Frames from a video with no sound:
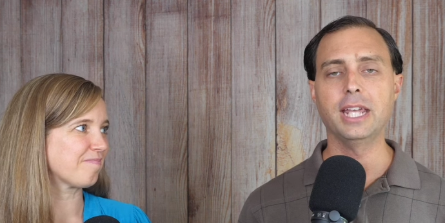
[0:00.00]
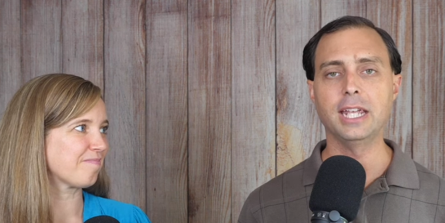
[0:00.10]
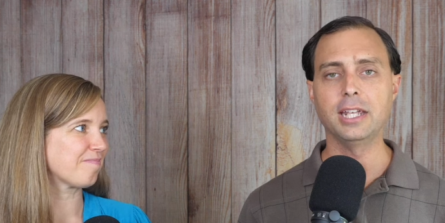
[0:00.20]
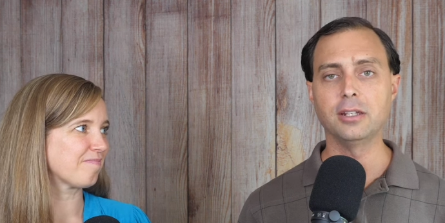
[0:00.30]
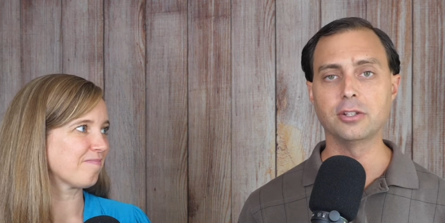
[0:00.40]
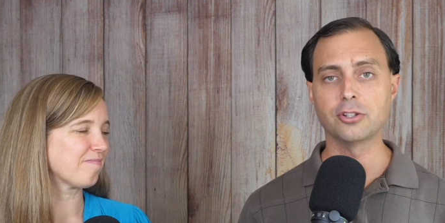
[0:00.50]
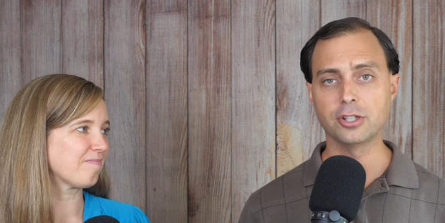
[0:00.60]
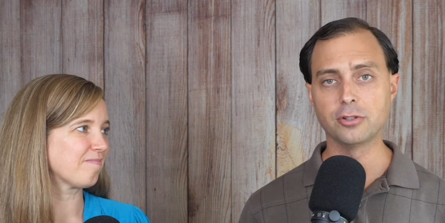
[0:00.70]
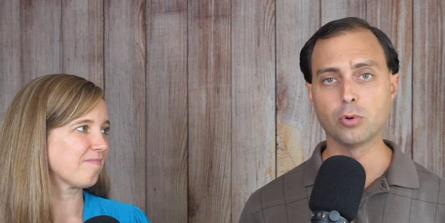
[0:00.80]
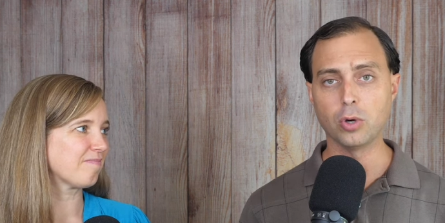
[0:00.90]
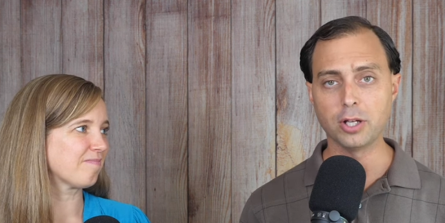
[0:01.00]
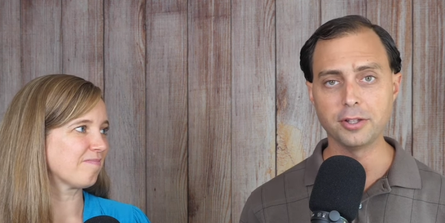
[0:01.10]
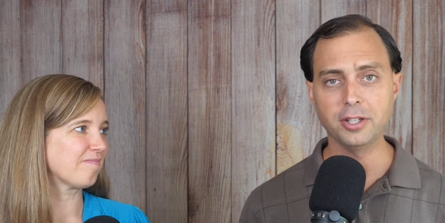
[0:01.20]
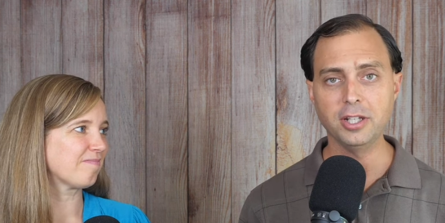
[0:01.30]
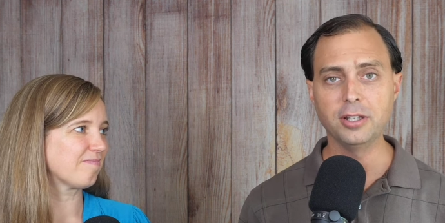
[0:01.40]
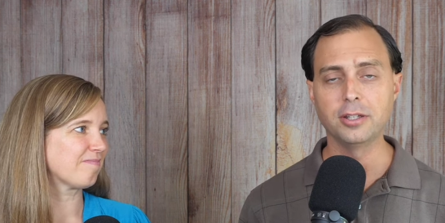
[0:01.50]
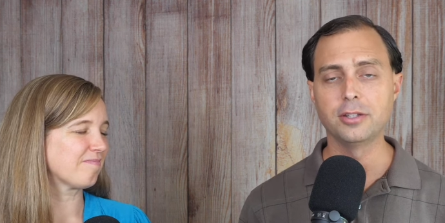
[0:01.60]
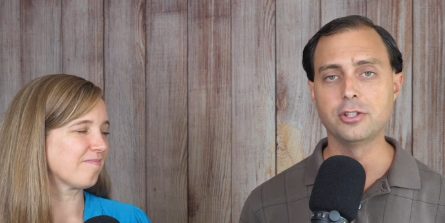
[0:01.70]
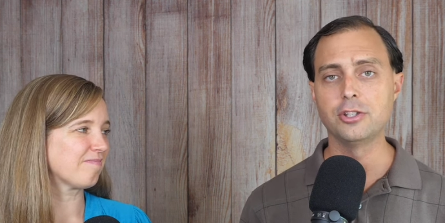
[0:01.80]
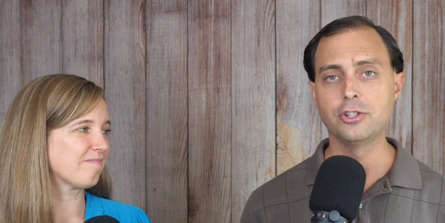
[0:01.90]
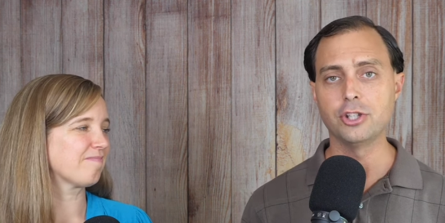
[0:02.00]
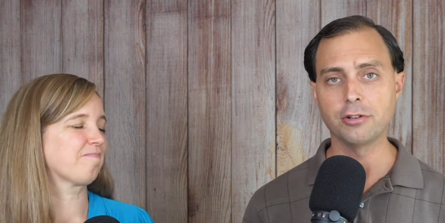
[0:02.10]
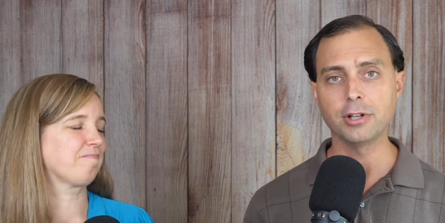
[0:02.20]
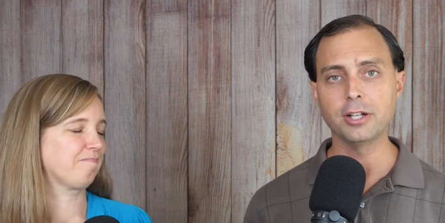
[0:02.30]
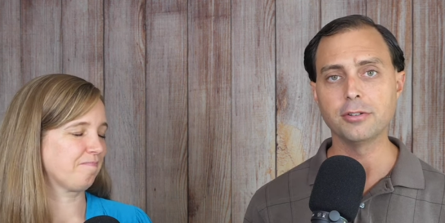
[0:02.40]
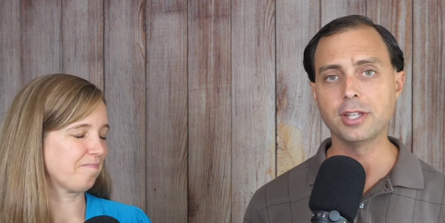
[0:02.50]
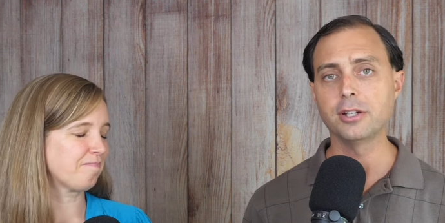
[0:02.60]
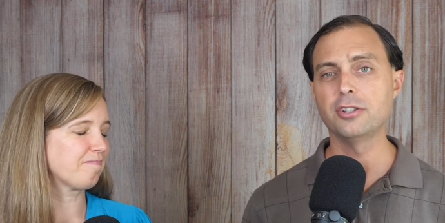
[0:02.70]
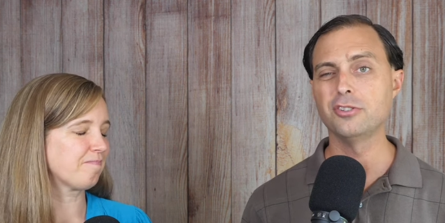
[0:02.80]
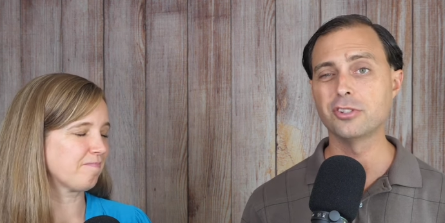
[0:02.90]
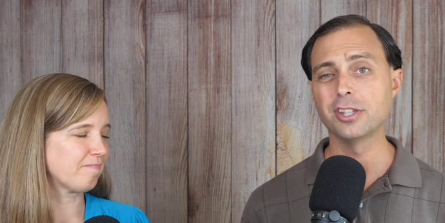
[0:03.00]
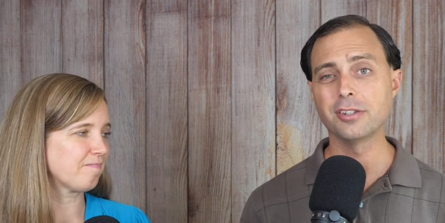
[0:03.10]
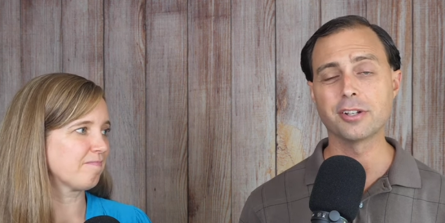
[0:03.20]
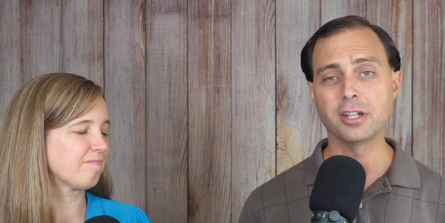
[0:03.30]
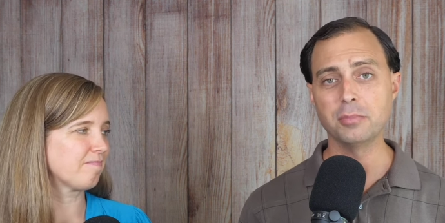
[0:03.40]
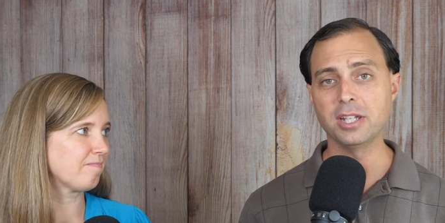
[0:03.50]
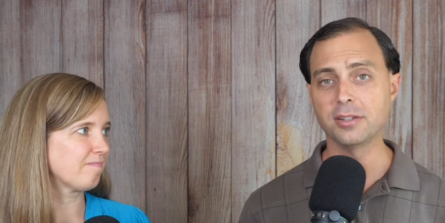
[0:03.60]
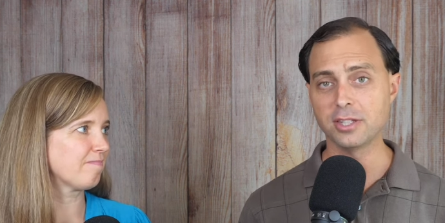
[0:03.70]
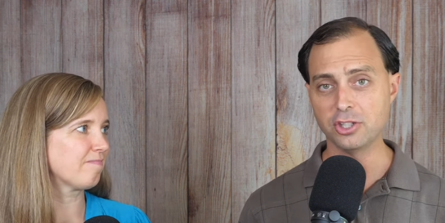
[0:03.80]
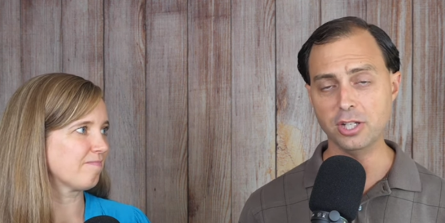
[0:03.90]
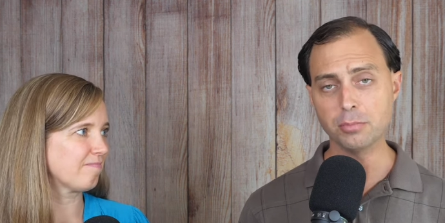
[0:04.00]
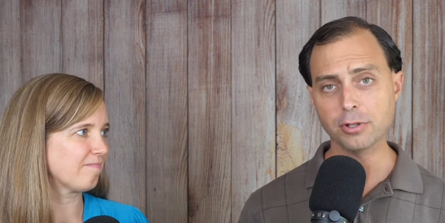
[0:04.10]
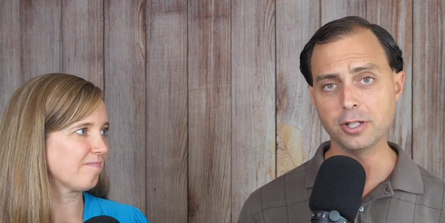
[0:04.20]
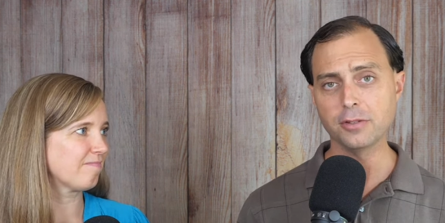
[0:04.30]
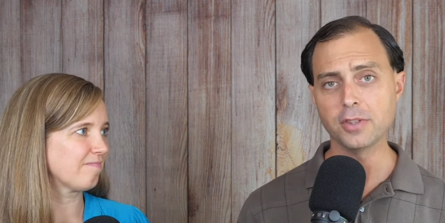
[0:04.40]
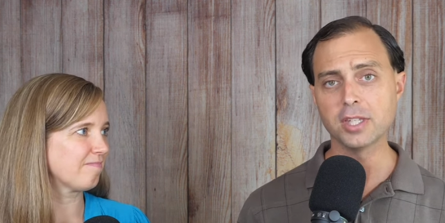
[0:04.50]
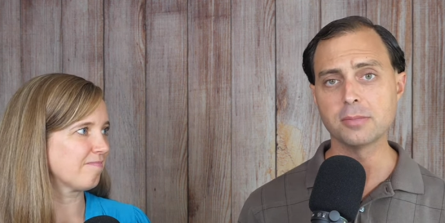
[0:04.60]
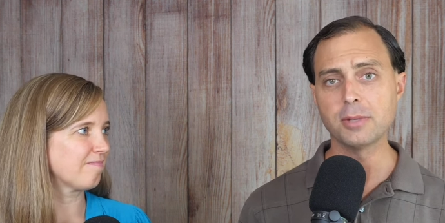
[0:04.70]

Speaker 1: a good quality generator there. Usually they're going to be on the cheaper end of the